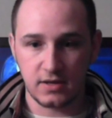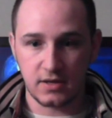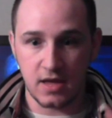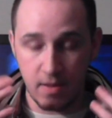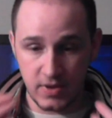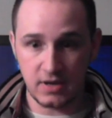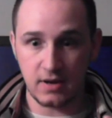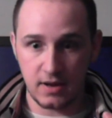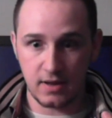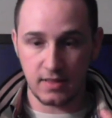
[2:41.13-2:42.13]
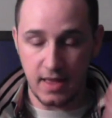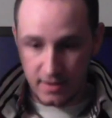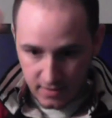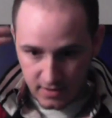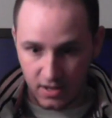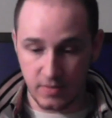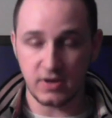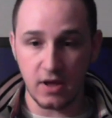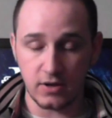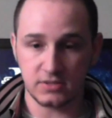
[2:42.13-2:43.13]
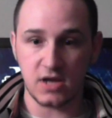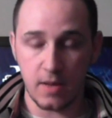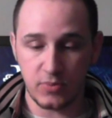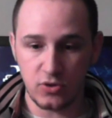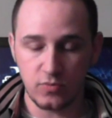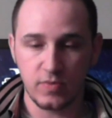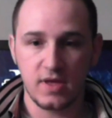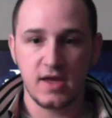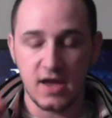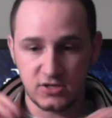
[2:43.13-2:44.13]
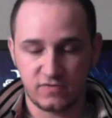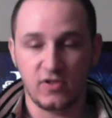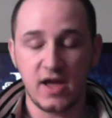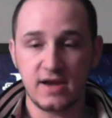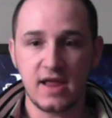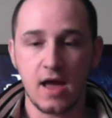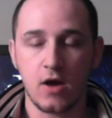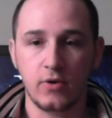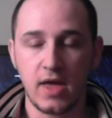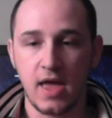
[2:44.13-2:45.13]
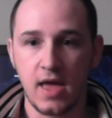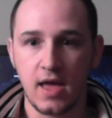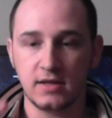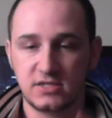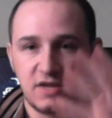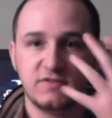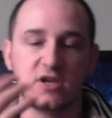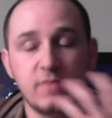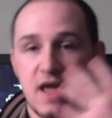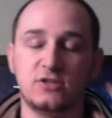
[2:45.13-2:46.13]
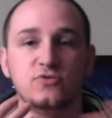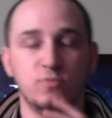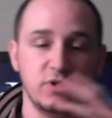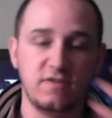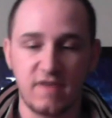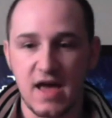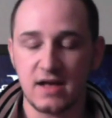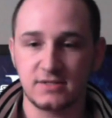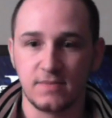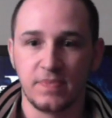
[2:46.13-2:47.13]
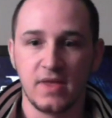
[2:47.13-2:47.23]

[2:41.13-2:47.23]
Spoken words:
coming down on top of you as you're flying down, and stuff is coming at you really fast.